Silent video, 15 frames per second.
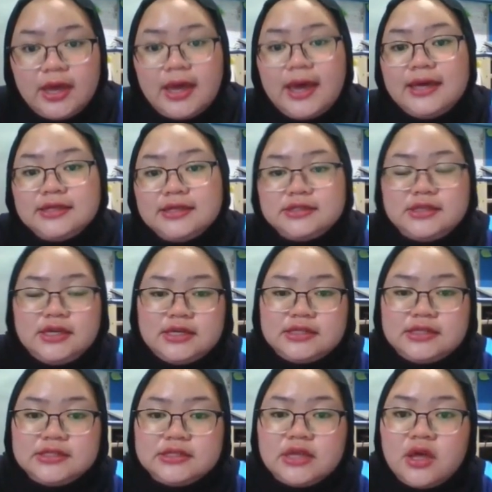as
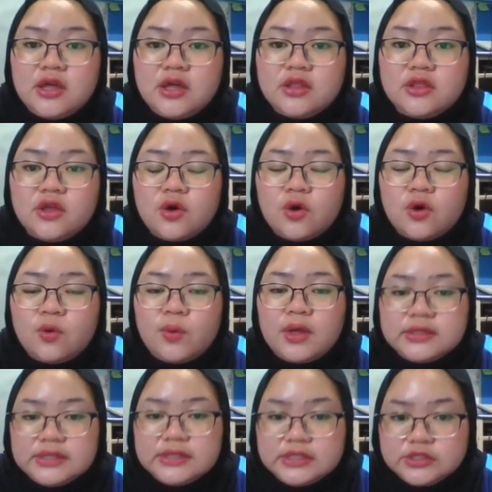is the
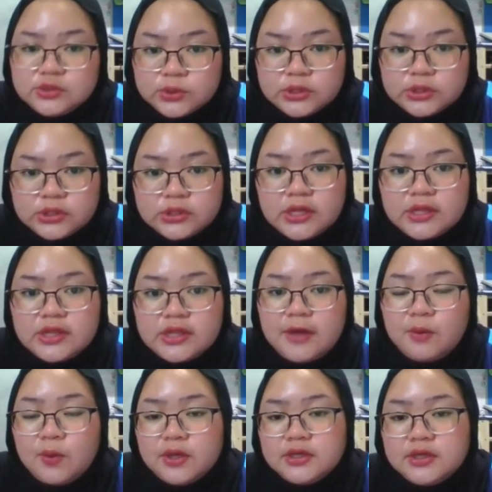wealthy suitor they
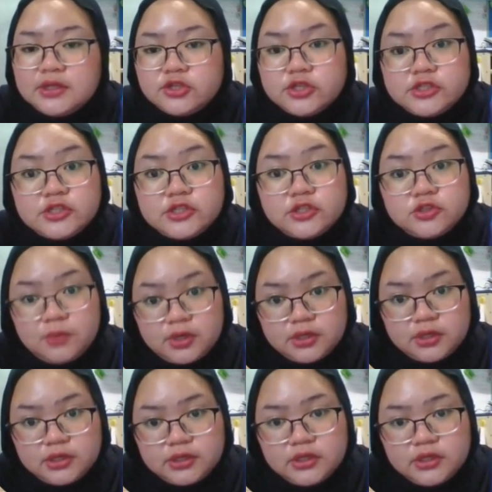want Clarissa to
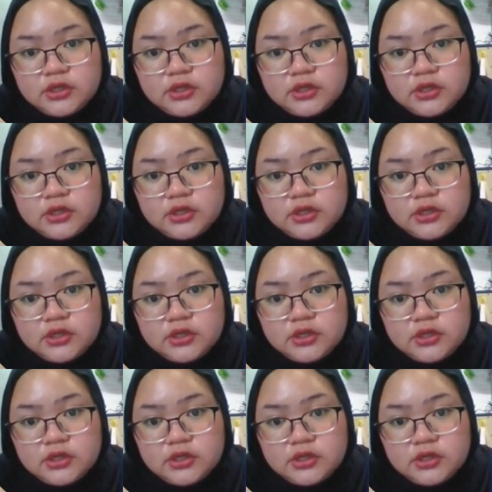marry.